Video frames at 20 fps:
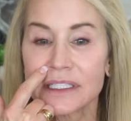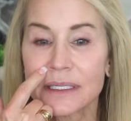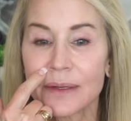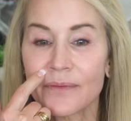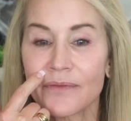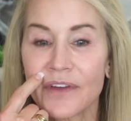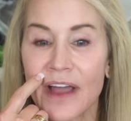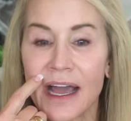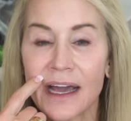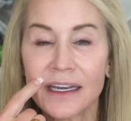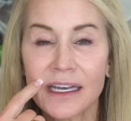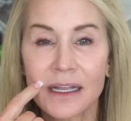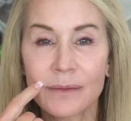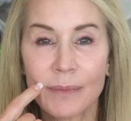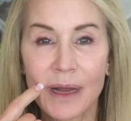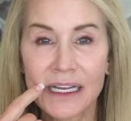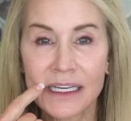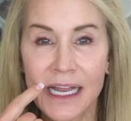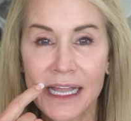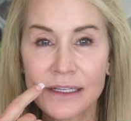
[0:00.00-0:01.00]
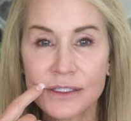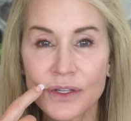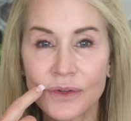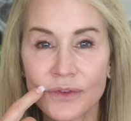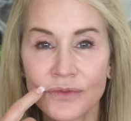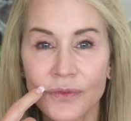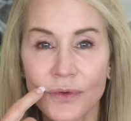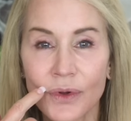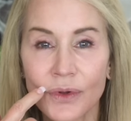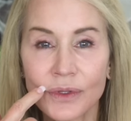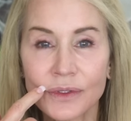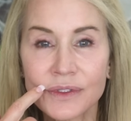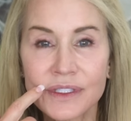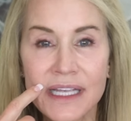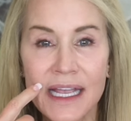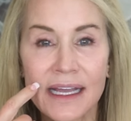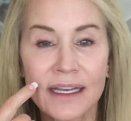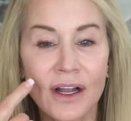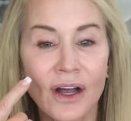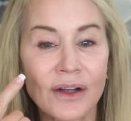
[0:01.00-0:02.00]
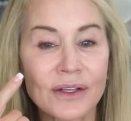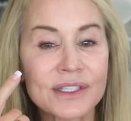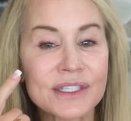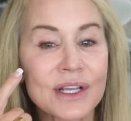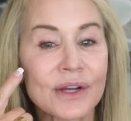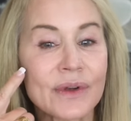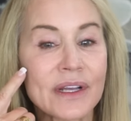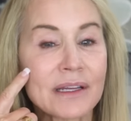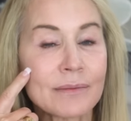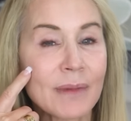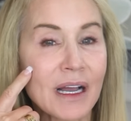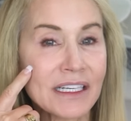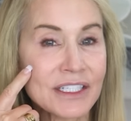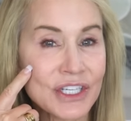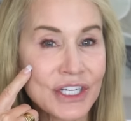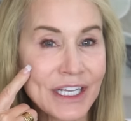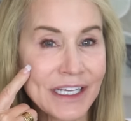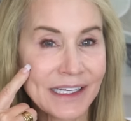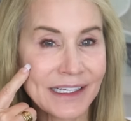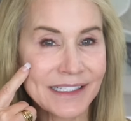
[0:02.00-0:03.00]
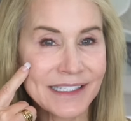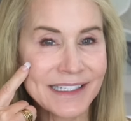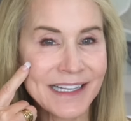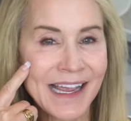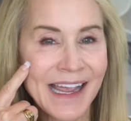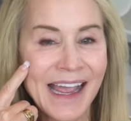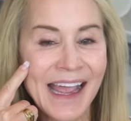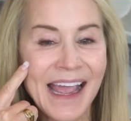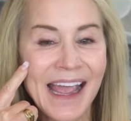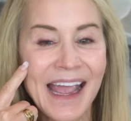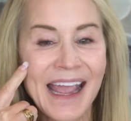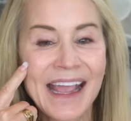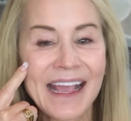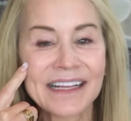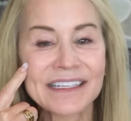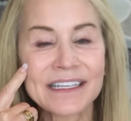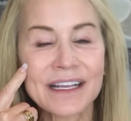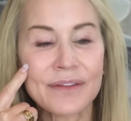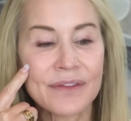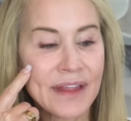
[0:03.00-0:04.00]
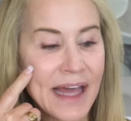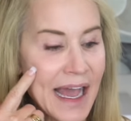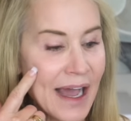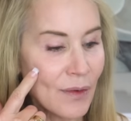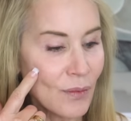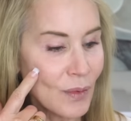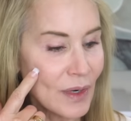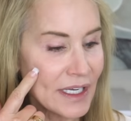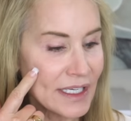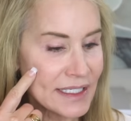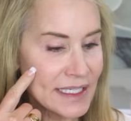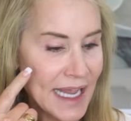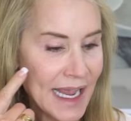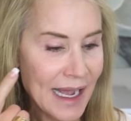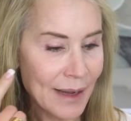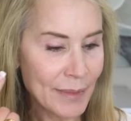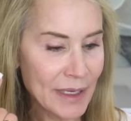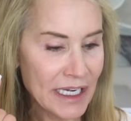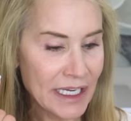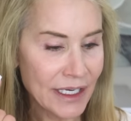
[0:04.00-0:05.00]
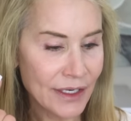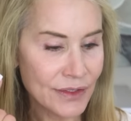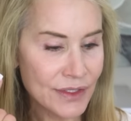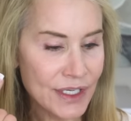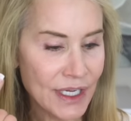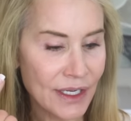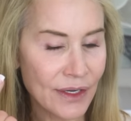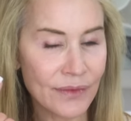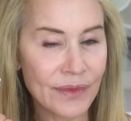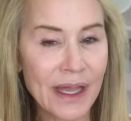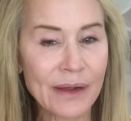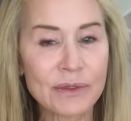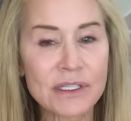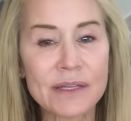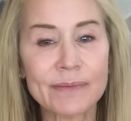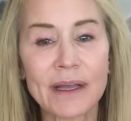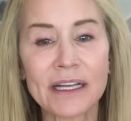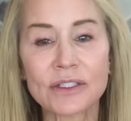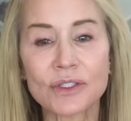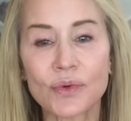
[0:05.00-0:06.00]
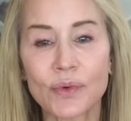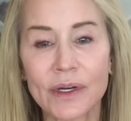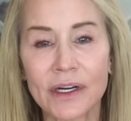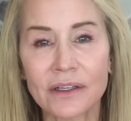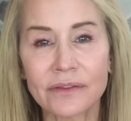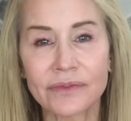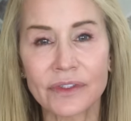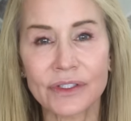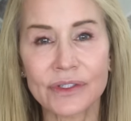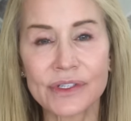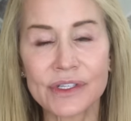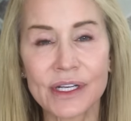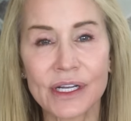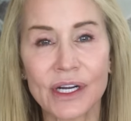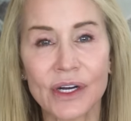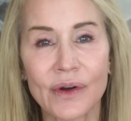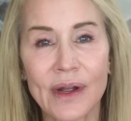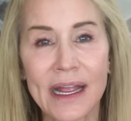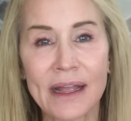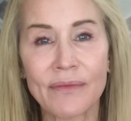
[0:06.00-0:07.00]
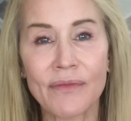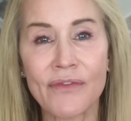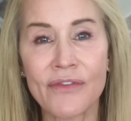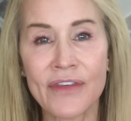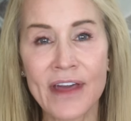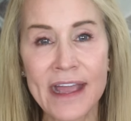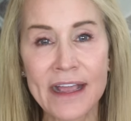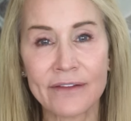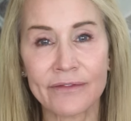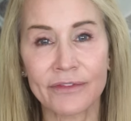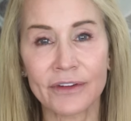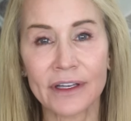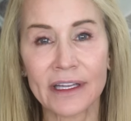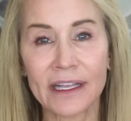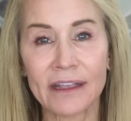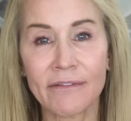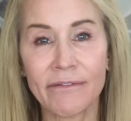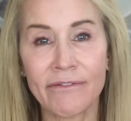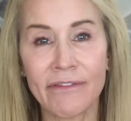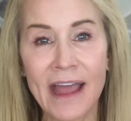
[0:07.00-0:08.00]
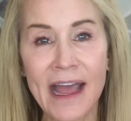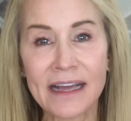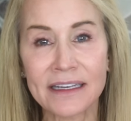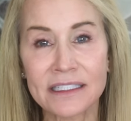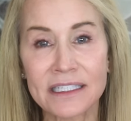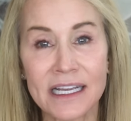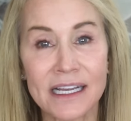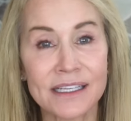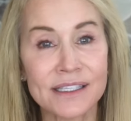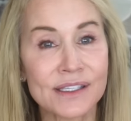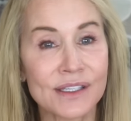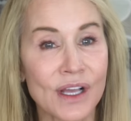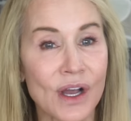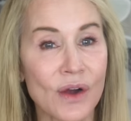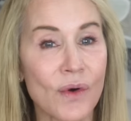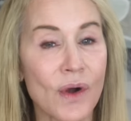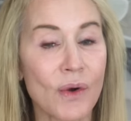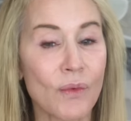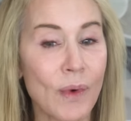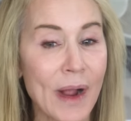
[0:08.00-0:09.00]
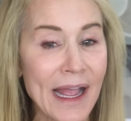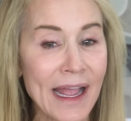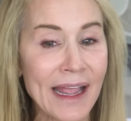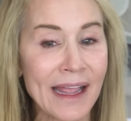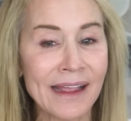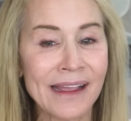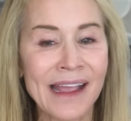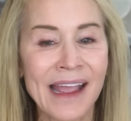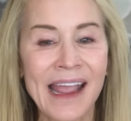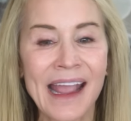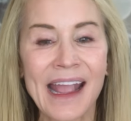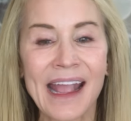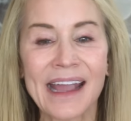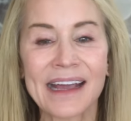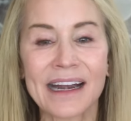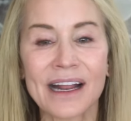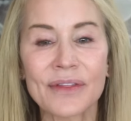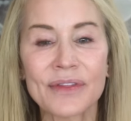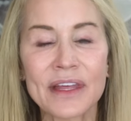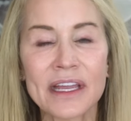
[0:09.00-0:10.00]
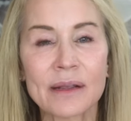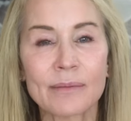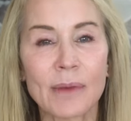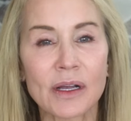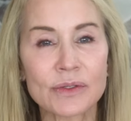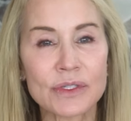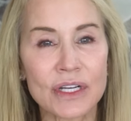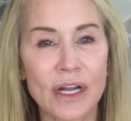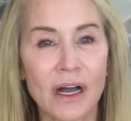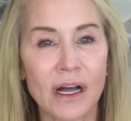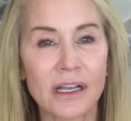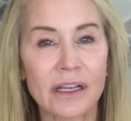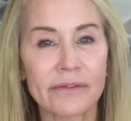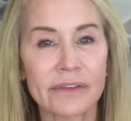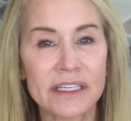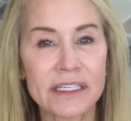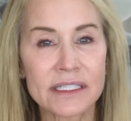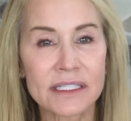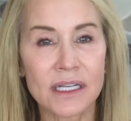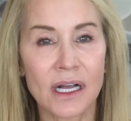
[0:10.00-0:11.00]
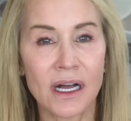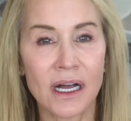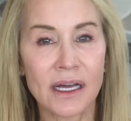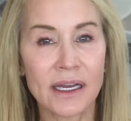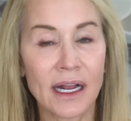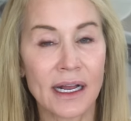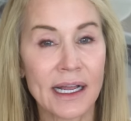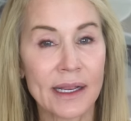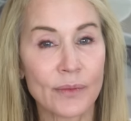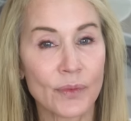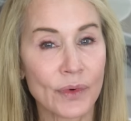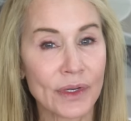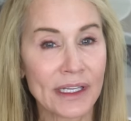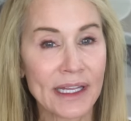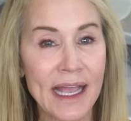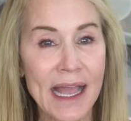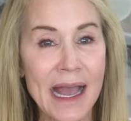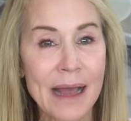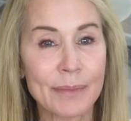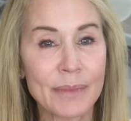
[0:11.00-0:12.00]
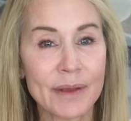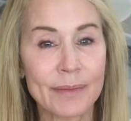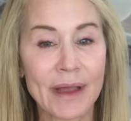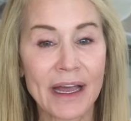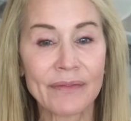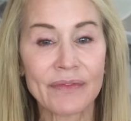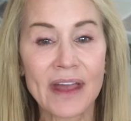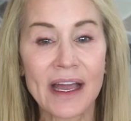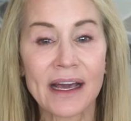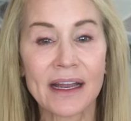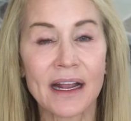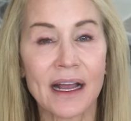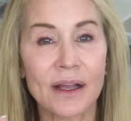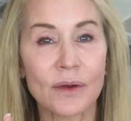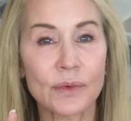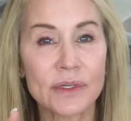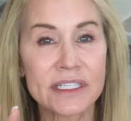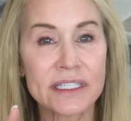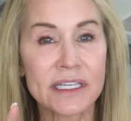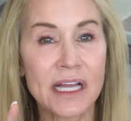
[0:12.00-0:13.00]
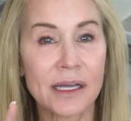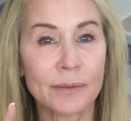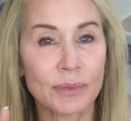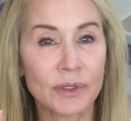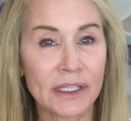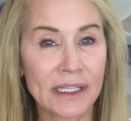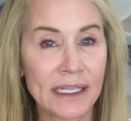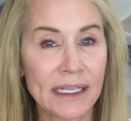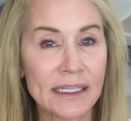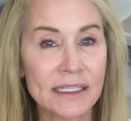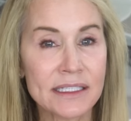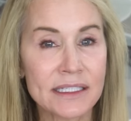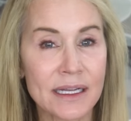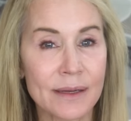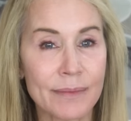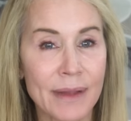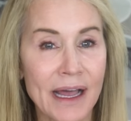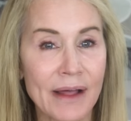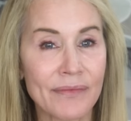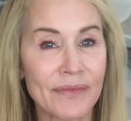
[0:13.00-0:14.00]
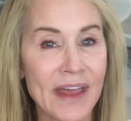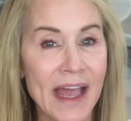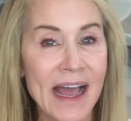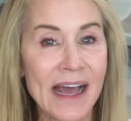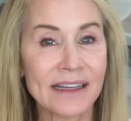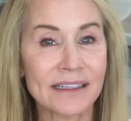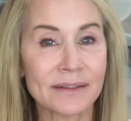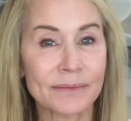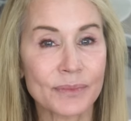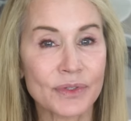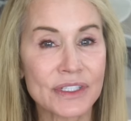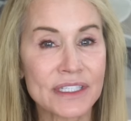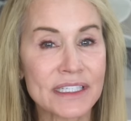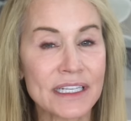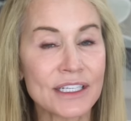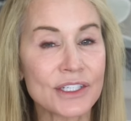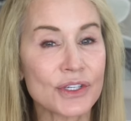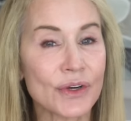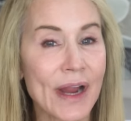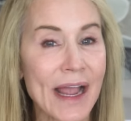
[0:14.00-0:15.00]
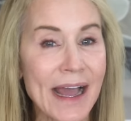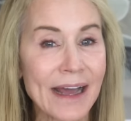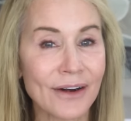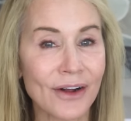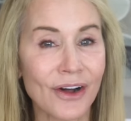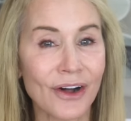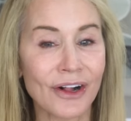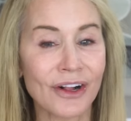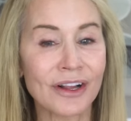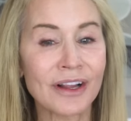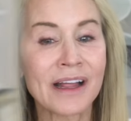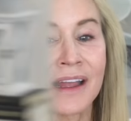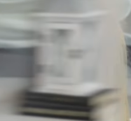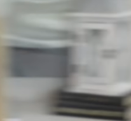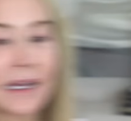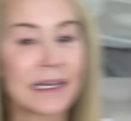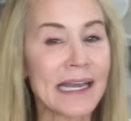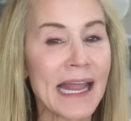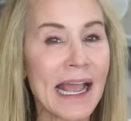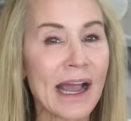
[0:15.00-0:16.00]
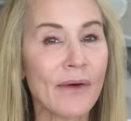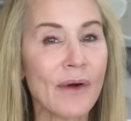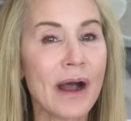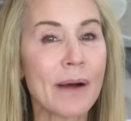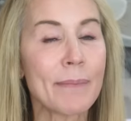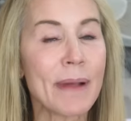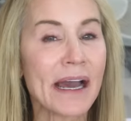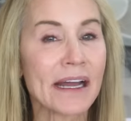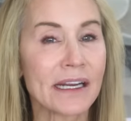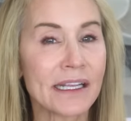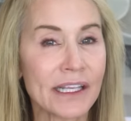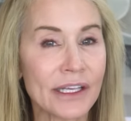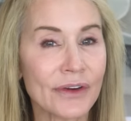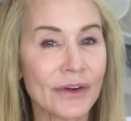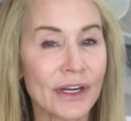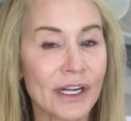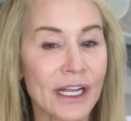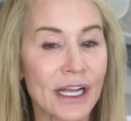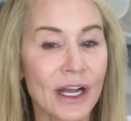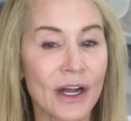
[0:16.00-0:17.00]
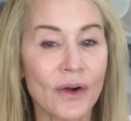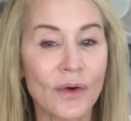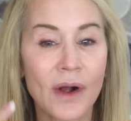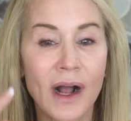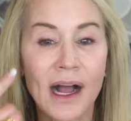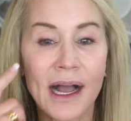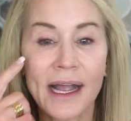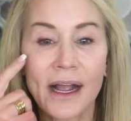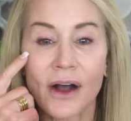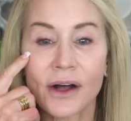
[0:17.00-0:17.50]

some fat in my nasal folds and also in my cheeks. And that was how many years ago? That was about 12 years ago. And thankfully, fat does go away and I think most all of it is gone. I'm really happy about that. I was not pleased about that procedure at all. Now, about a year ago, I